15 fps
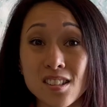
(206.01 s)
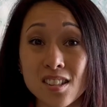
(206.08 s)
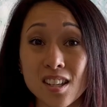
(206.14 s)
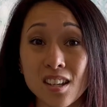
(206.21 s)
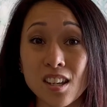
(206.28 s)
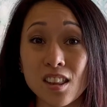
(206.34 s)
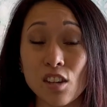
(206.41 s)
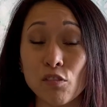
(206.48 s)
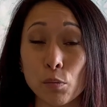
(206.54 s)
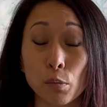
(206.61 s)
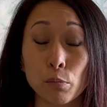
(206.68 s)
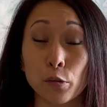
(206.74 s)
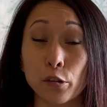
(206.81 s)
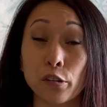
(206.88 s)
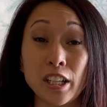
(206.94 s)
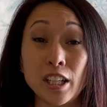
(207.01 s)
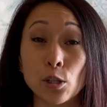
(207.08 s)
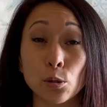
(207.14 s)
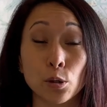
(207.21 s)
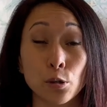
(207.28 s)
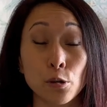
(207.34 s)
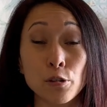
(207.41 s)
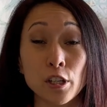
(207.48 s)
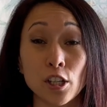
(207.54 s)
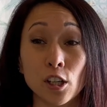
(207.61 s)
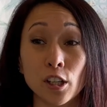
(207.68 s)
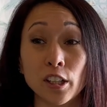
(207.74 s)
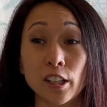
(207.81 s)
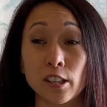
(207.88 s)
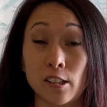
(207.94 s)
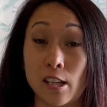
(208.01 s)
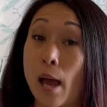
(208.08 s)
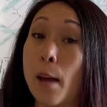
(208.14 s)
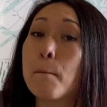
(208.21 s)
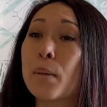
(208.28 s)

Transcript: see anything from Marina or ODR yet,